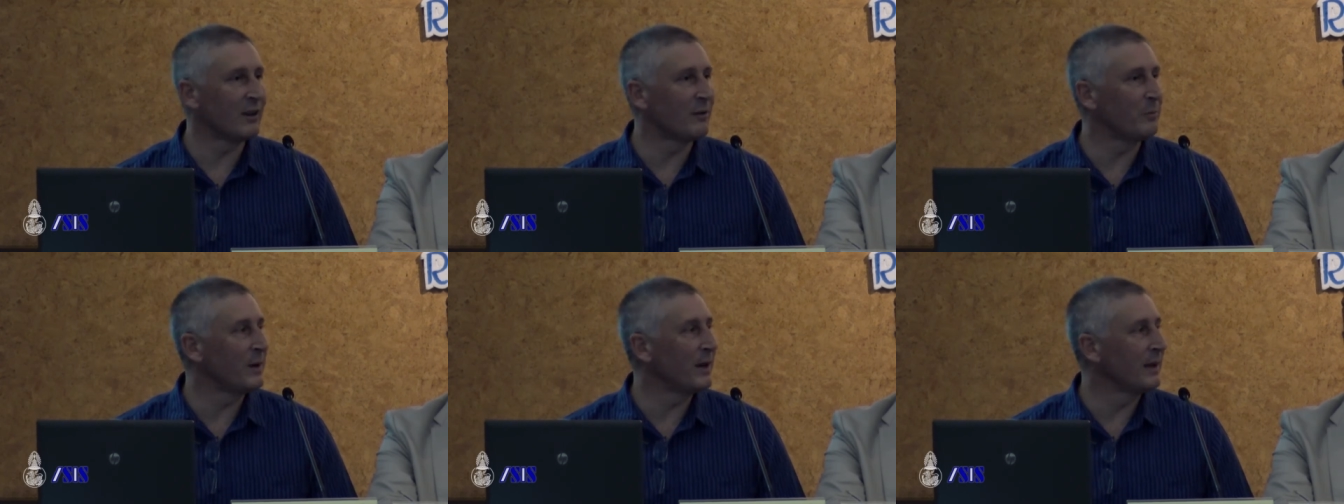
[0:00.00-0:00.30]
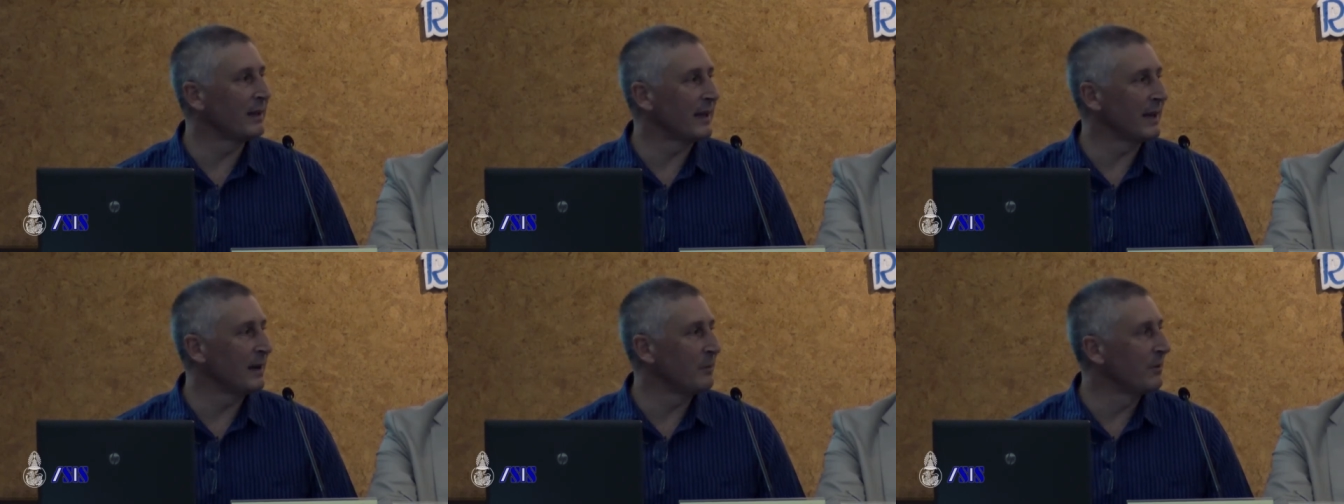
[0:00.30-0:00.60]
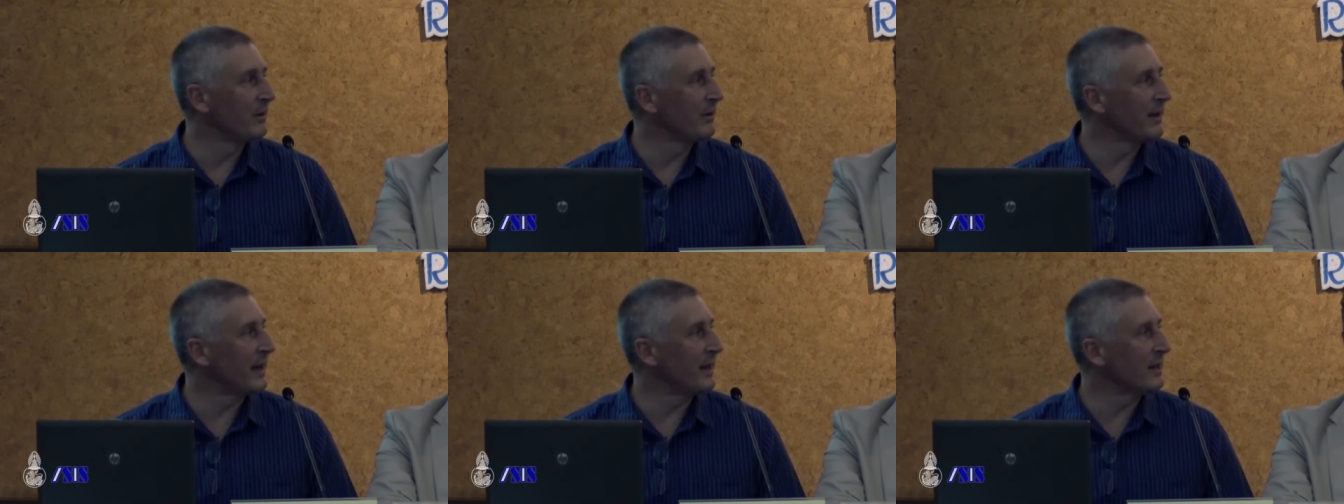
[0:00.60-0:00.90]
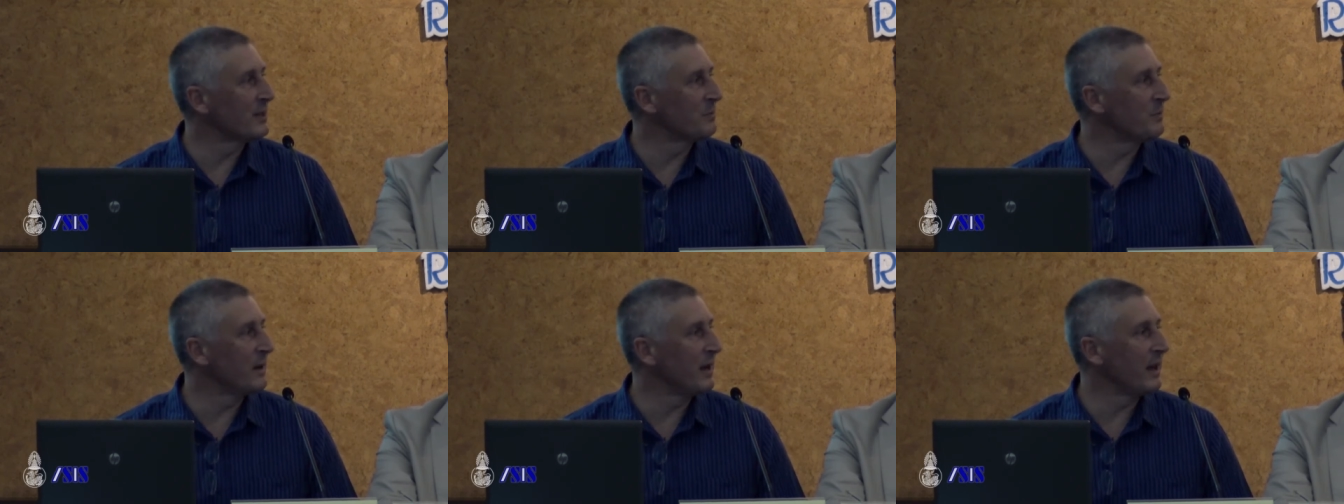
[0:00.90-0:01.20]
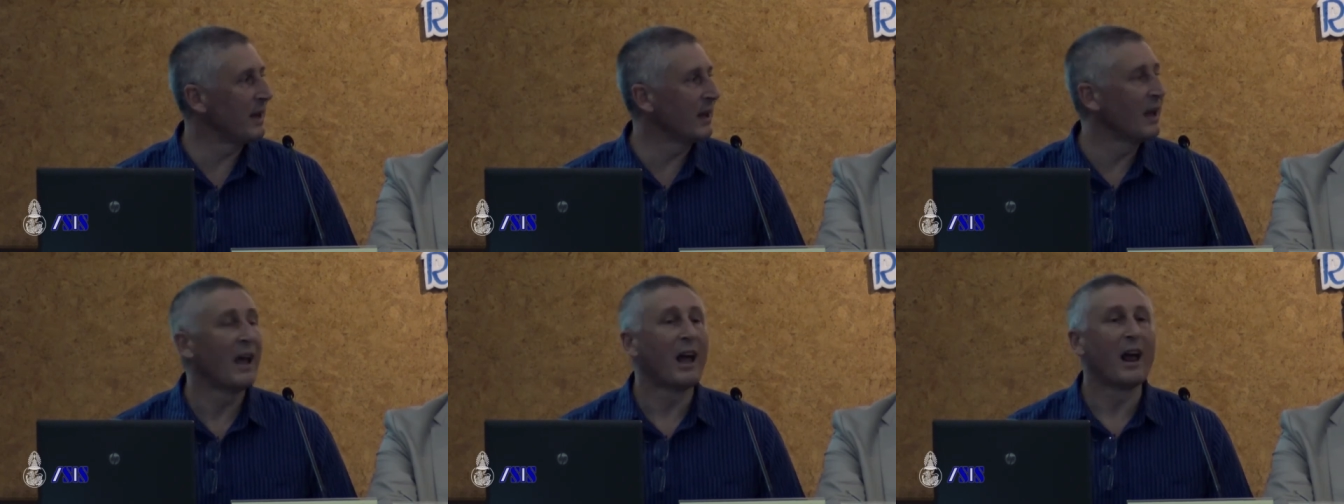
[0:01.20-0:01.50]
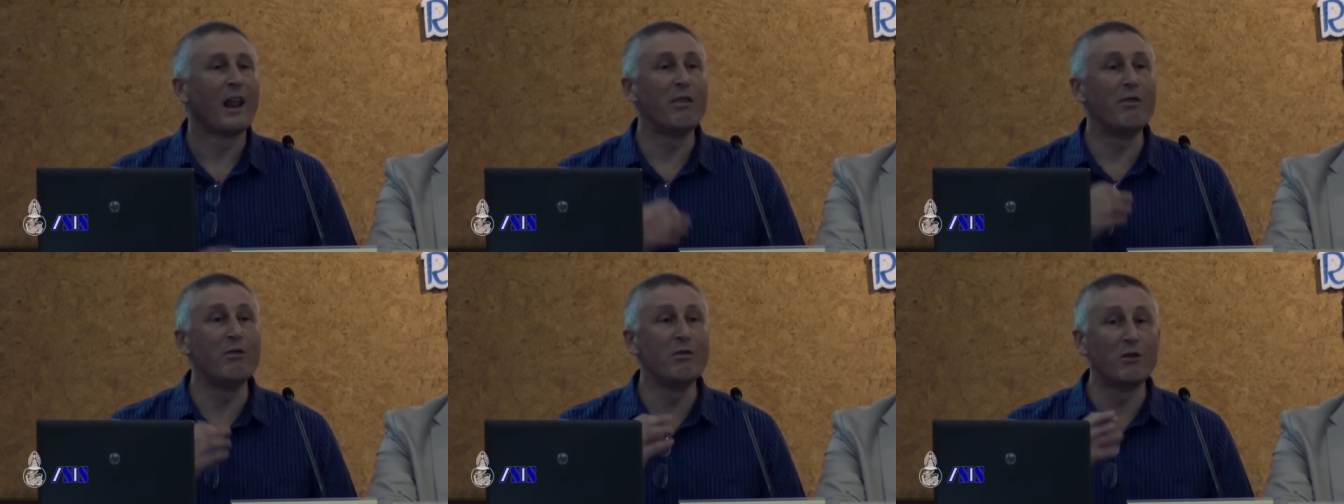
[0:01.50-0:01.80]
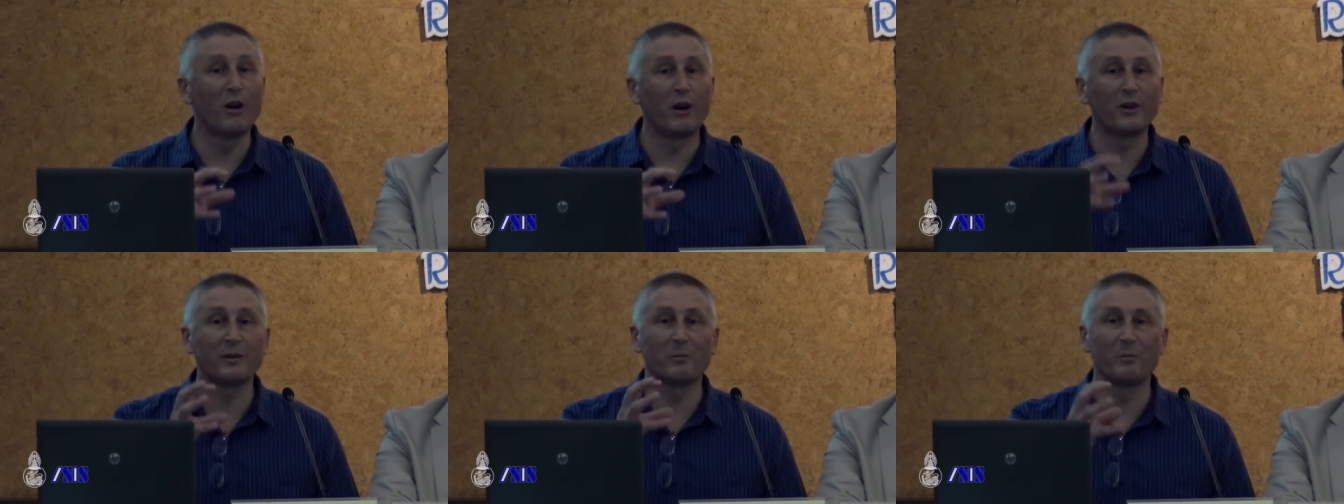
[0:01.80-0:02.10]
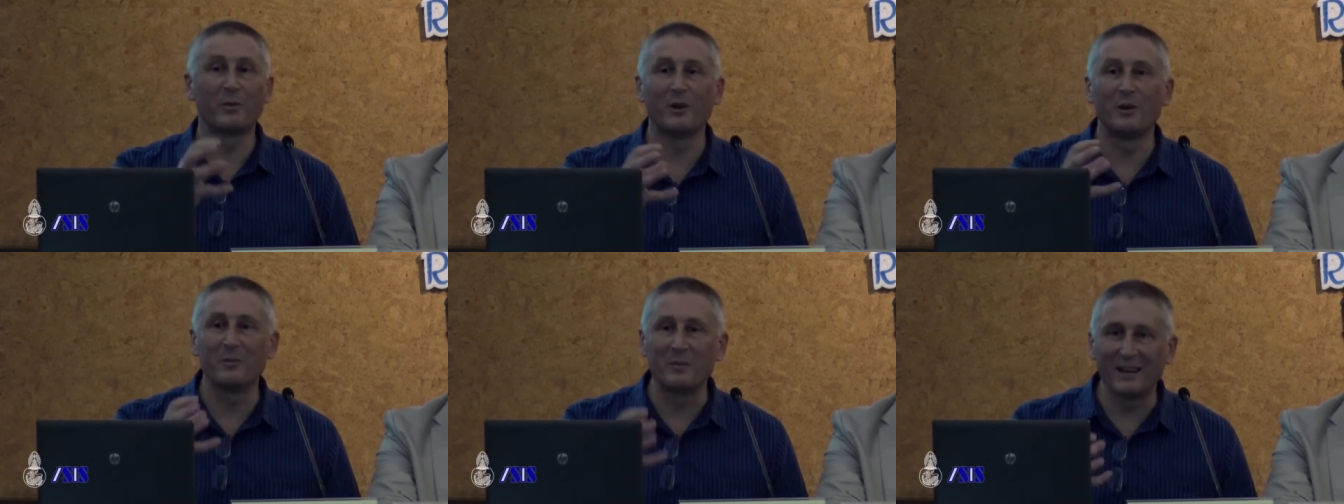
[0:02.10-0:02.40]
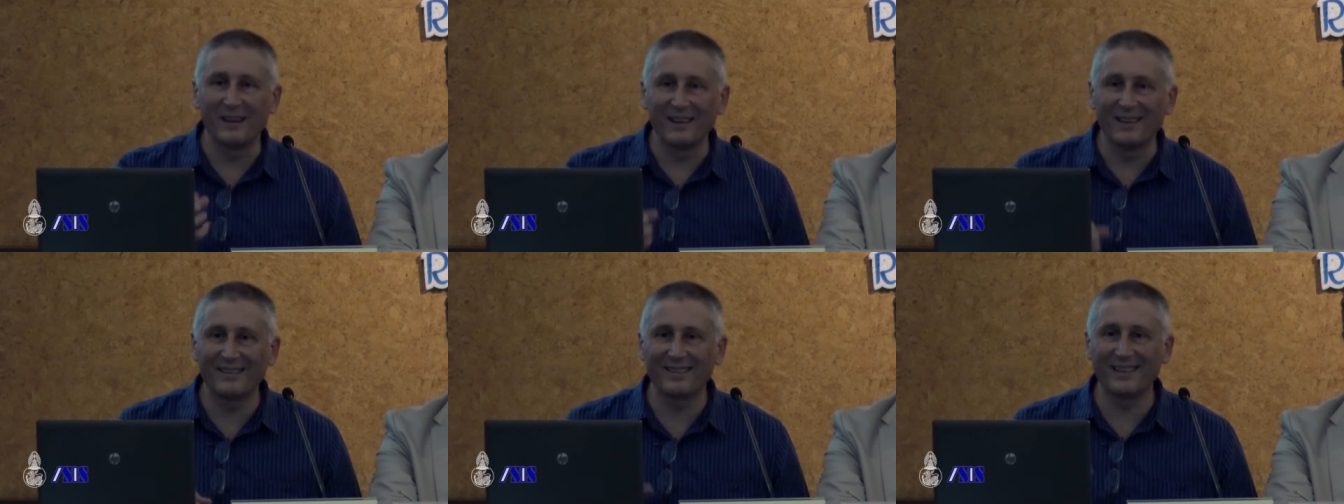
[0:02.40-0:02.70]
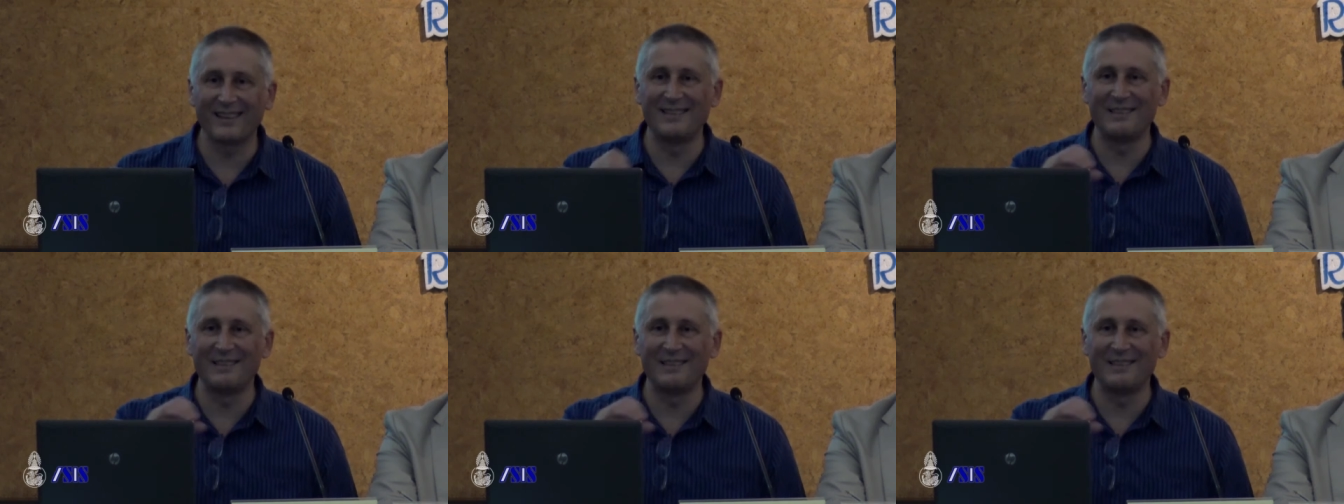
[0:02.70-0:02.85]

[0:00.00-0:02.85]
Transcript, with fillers: have been labelled as being not Burmese,